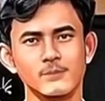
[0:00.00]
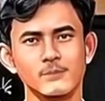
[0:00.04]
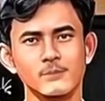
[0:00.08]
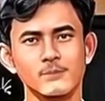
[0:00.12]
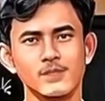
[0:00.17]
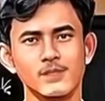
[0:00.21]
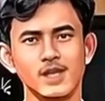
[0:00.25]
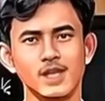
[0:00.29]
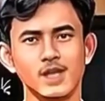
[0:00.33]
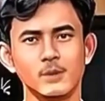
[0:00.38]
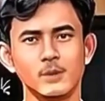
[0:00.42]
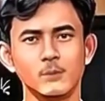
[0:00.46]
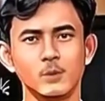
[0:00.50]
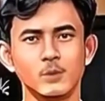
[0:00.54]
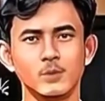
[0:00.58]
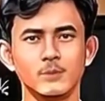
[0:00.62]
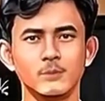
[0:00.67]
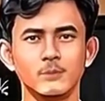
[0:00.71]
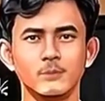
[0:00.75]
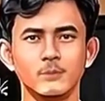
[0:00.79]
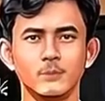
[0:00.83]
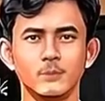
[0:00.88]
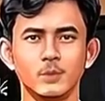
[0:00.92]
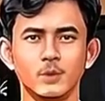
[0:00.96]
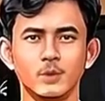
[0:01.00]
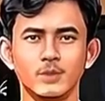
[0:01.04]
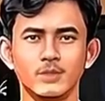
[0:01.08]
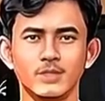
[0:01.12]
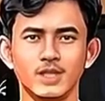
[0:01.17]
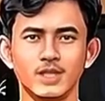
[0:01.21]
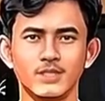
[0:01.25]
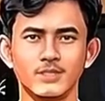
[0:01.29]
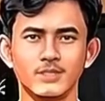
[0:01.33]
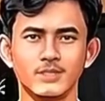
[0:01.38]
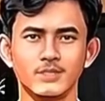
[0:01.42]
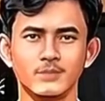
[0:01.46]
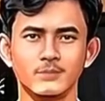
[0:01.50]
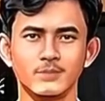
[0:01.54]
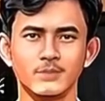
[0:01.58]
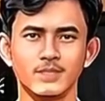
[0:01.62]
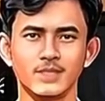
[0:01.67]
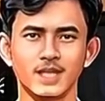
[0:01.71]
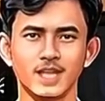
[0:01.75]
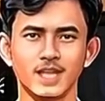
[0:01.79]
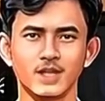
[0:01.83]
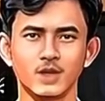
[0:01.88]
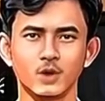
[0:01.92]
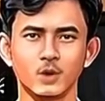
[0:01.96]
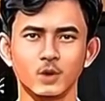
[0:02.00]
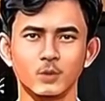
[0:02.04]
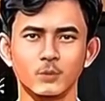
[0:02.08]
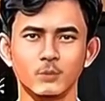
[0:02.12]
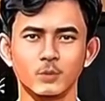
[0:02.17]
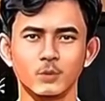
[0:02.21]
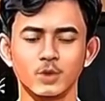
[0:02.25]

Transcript: but also effective and up-to-date.